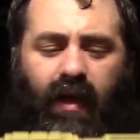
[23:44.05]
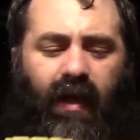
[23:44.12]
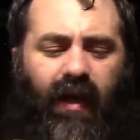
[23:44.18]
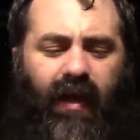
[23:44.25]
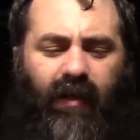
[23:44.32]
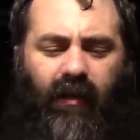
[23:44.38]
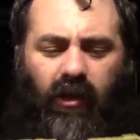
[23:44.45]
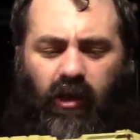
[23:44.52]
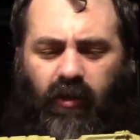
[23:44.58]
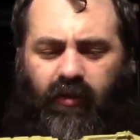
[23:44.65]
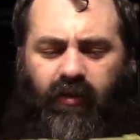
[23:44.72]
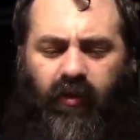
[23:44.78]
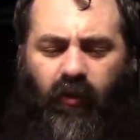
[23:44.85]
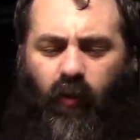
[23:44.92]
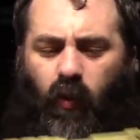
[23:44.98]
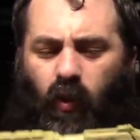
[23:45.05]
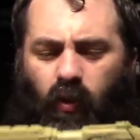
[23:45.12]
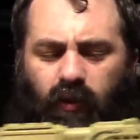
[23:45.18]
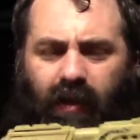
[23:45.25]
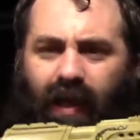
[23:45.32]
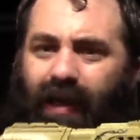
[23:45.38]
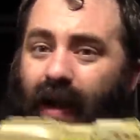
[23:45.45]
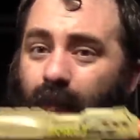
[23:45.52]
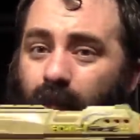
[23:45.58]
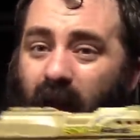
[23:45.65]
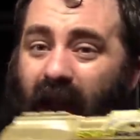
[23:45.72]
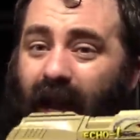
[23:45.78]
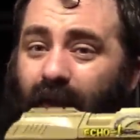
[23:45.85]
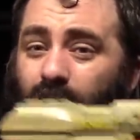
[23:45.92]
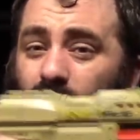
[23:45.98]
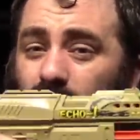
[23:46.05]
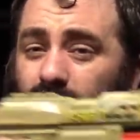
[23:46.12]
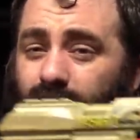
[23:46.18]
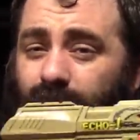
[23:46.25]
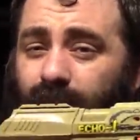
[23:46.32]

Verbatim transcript: It looks to the world like a panther,